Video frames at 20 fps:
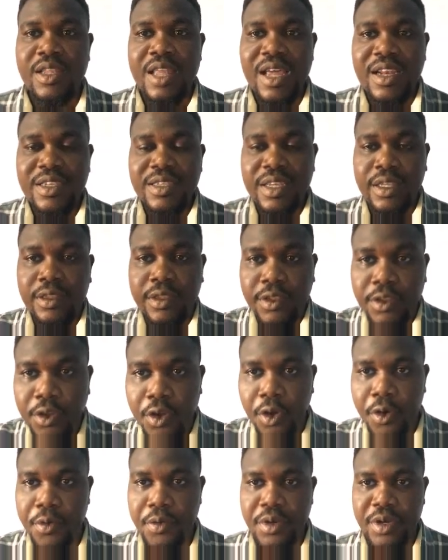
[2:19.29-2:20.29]
That is a
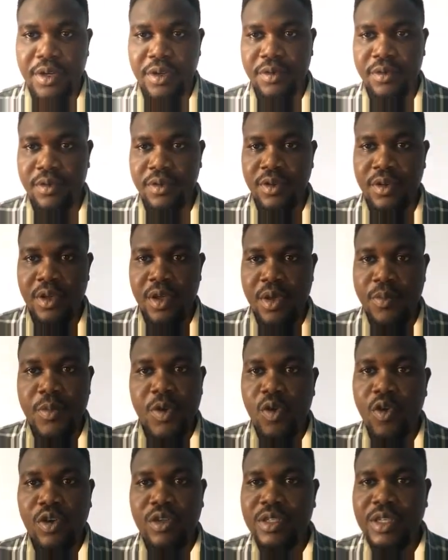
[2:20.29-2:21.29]
theory
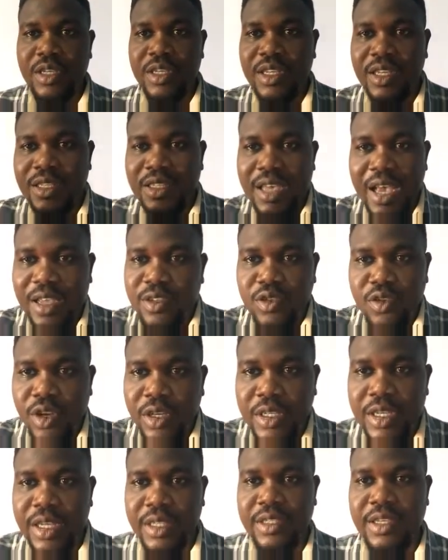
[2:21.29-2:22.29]
because it has
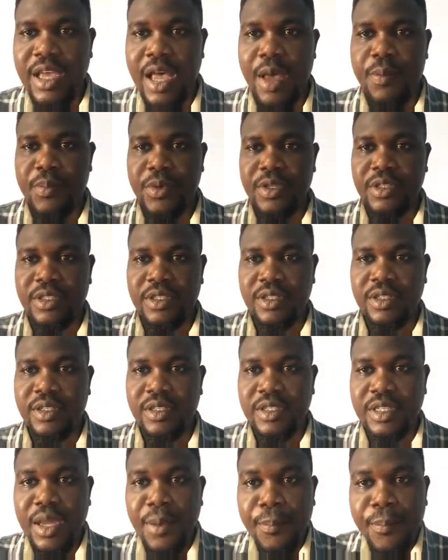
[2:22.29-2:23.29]
not yet happened.
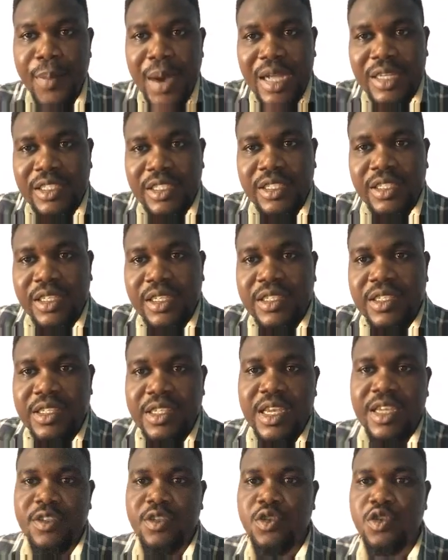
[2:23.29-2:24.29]
The match is
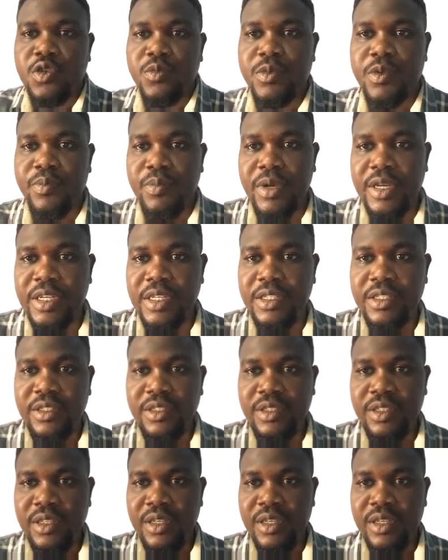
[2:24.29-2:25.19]
yet to be played.